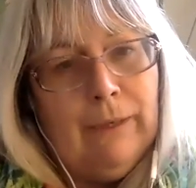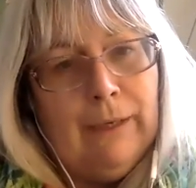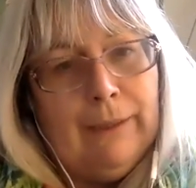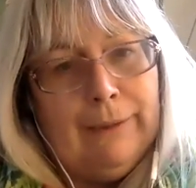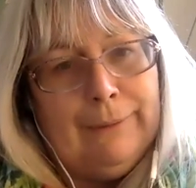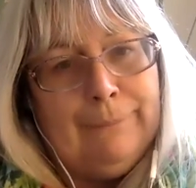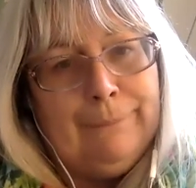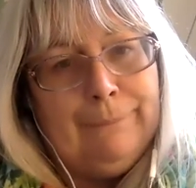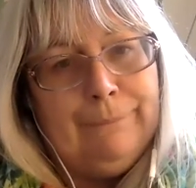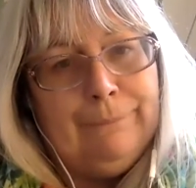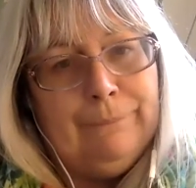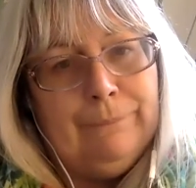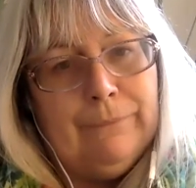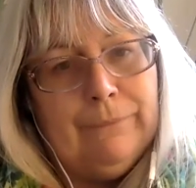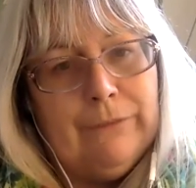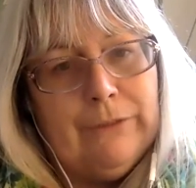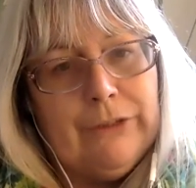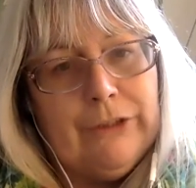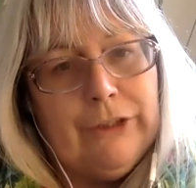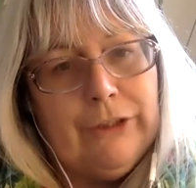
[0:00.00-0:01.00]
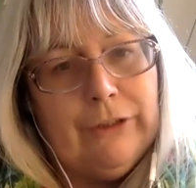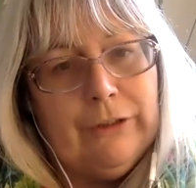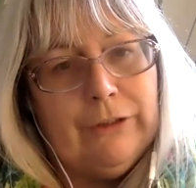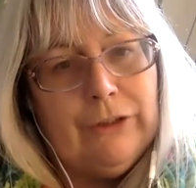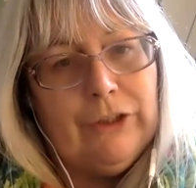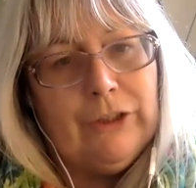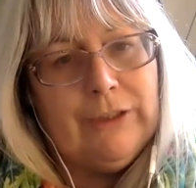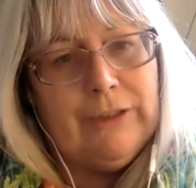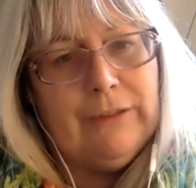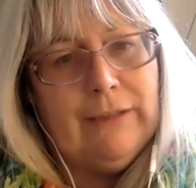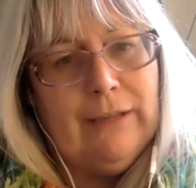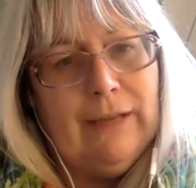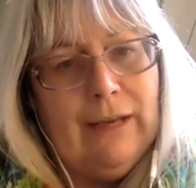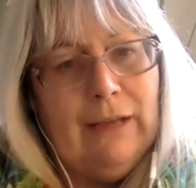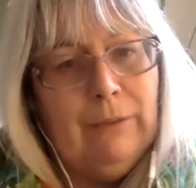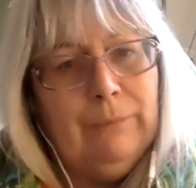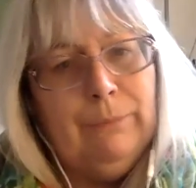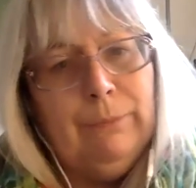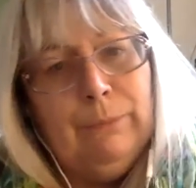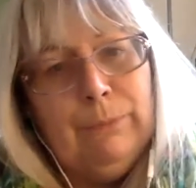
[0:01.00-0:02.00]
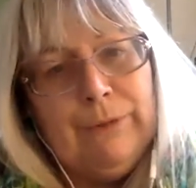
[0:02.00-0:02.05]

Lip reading: to just help